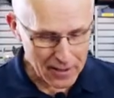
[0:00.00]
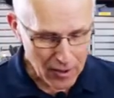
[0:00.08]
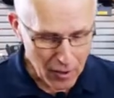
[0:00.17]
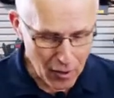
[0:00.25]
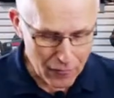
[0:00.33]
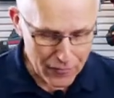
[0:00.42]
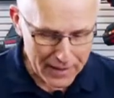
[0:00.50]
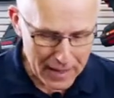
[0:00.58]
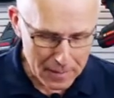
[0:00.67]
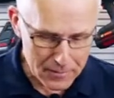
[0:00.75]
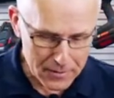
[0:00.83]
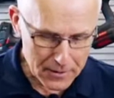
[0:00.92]
offer it
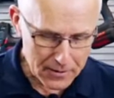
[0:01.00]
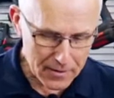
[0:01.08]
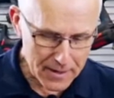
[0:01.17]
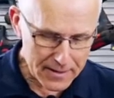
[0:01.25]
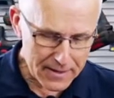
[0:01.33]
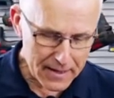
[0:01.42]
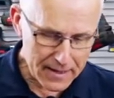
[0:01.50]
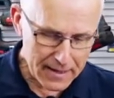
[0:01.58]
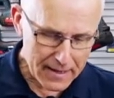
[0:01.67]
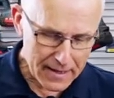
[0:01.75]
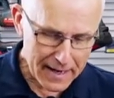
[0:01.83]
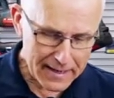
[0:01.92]
up to the grinder
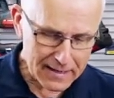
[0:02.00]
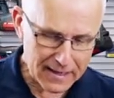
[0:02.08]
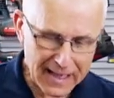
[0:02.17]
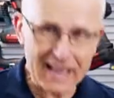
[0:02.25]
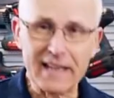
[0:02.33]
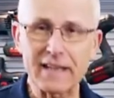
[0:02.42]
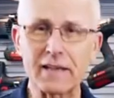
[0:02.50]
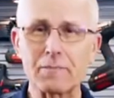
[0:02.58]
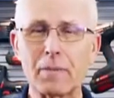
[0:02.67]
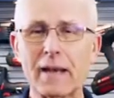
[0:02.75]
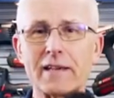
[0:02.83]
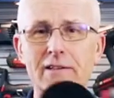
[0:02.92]
and click it in
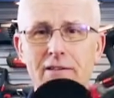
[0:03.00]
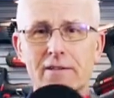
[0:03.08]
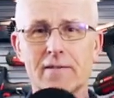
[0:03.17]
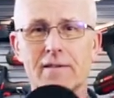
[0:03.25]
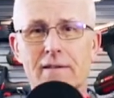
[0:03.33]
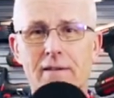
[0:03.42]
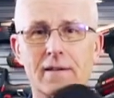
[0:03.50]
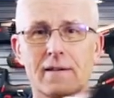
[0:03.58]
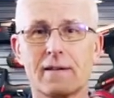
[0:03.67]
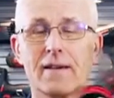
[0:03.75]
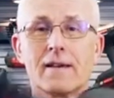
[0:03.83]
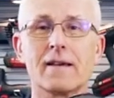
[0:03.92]
place
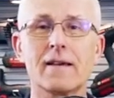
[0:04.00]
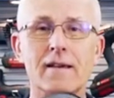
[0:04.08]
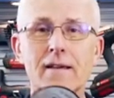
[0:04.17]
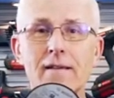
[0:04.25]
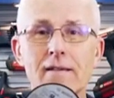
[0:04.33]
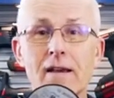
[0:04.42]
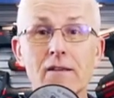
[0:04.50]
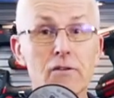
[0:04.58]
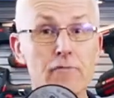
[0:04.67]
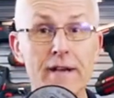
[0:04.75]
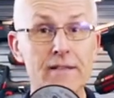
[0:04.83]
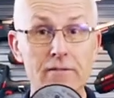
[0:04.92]
and you're
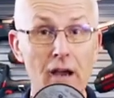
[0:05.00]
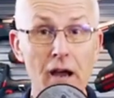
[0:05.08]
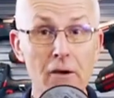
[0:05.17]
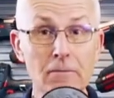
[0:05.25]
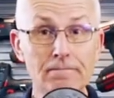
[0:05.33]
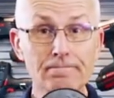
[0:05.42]
ready to go.